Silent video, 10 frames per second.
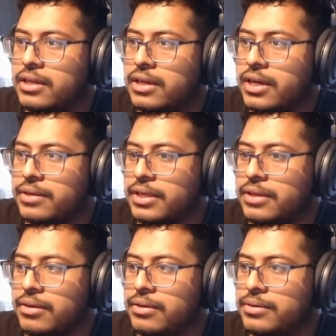I don't think you
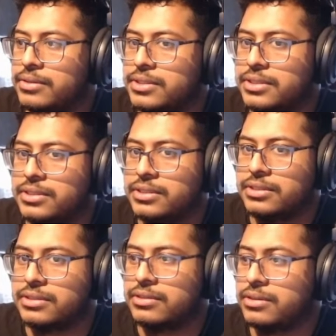
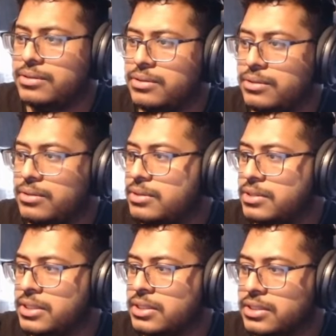use... oh, you do use
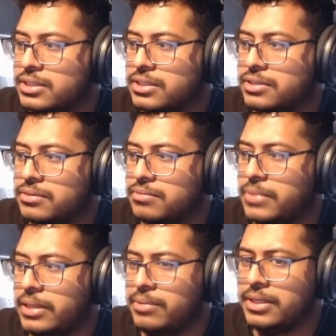links?
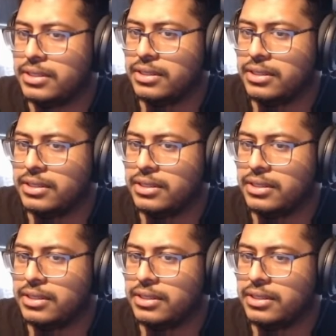Maybe?